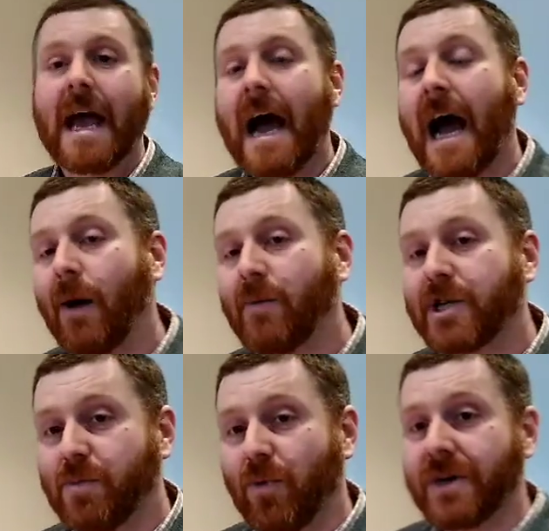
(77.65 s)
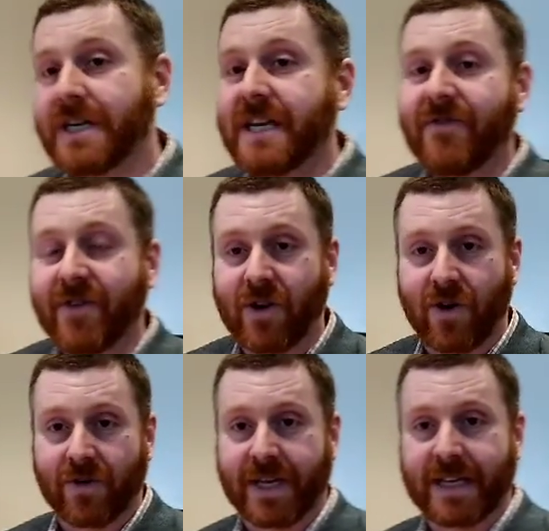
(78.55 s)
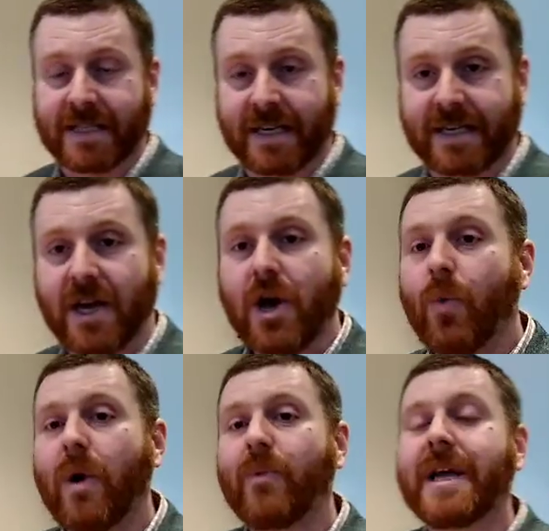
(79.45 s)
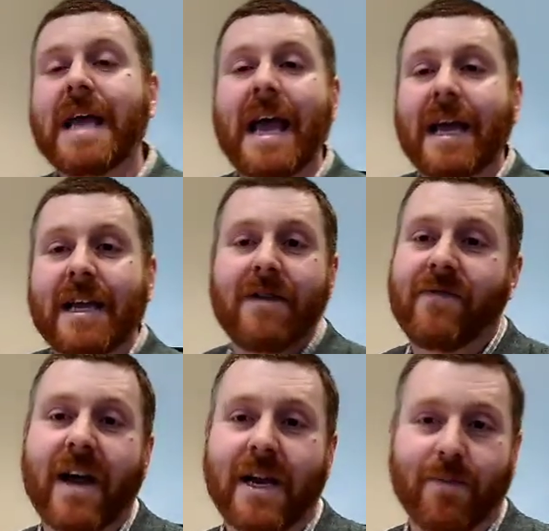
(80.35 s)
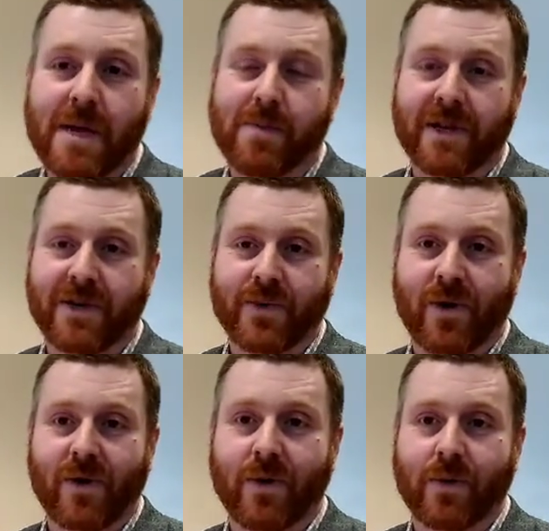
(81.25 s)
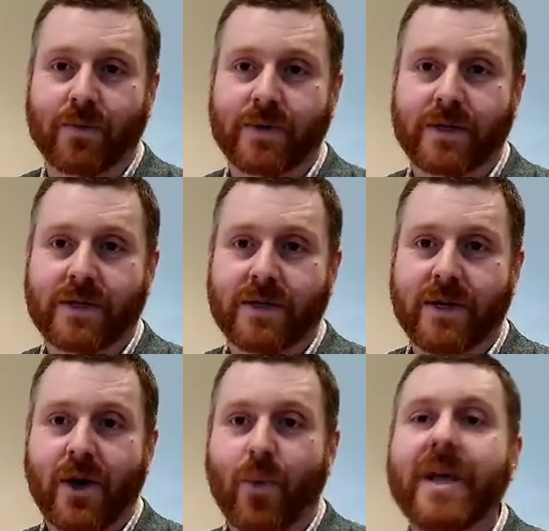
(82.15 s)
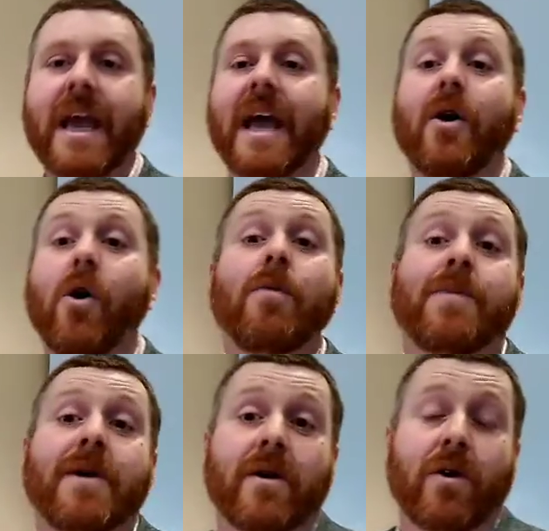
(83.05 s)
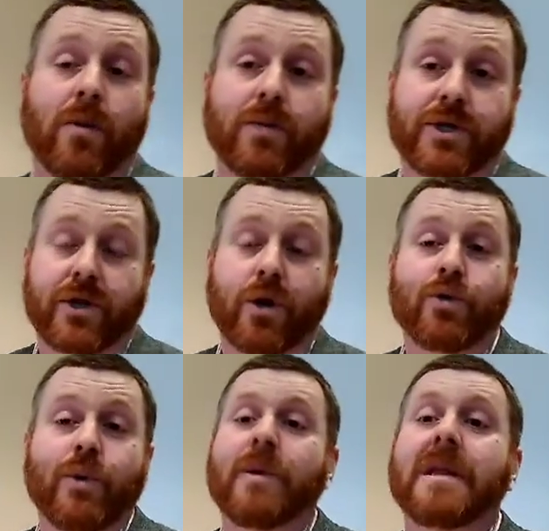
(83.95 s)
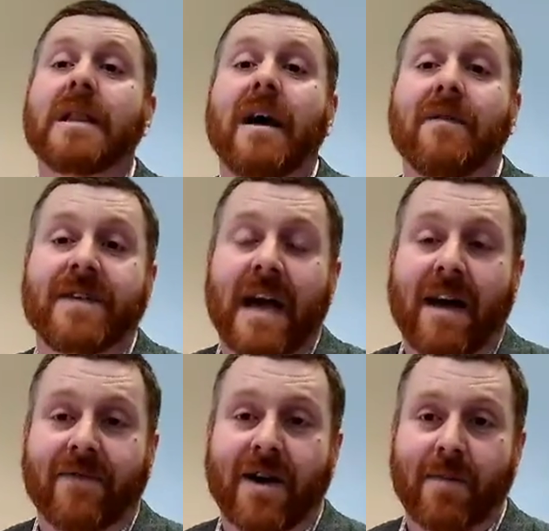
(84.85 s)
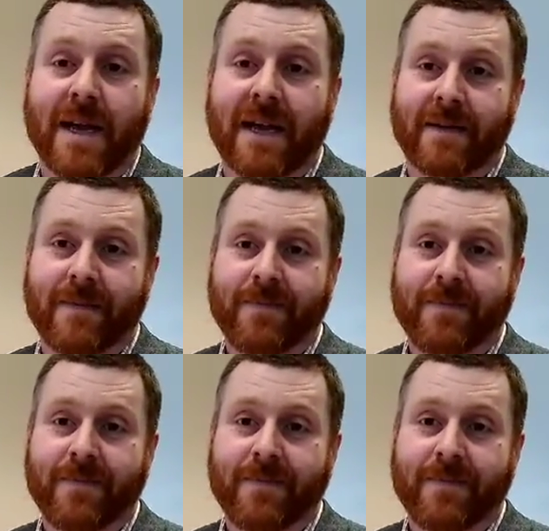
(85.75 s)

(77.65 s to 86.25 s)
How much more difficult is it when we can't invite people into our homes? We can't open our homes to those we would love to have come in.